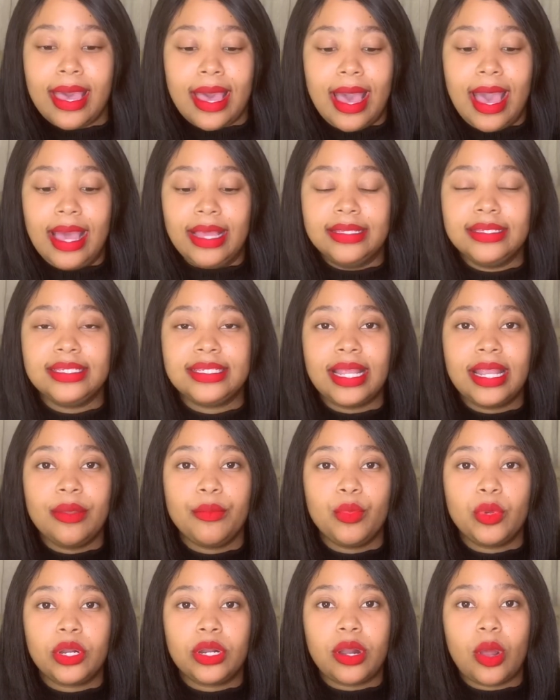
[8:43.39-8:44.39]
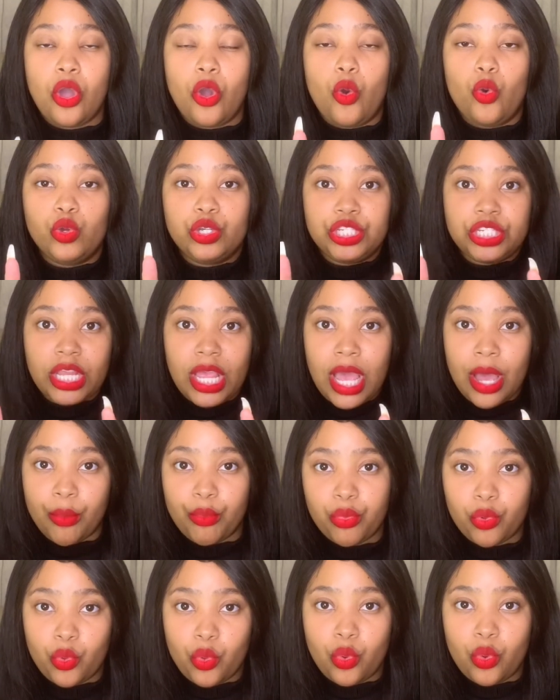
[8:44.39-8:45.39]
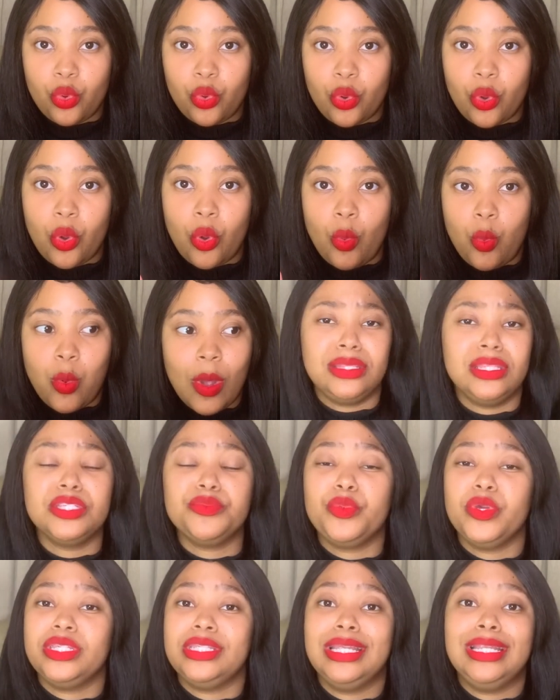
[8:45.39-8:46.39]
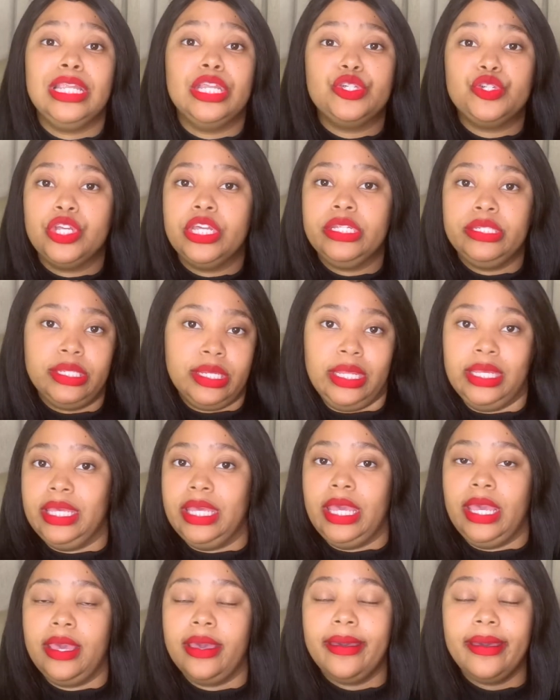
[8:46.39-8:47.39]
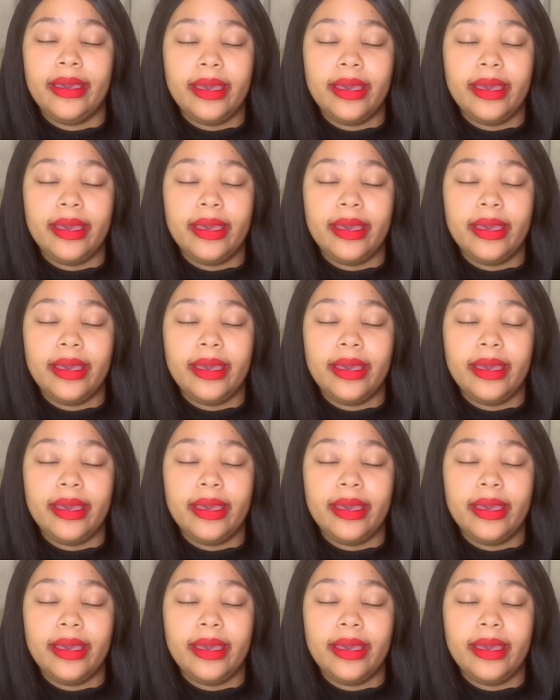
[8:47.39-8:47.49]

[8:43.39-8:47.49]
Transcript: Anshale morao or sharp or what? This person literally didn't care.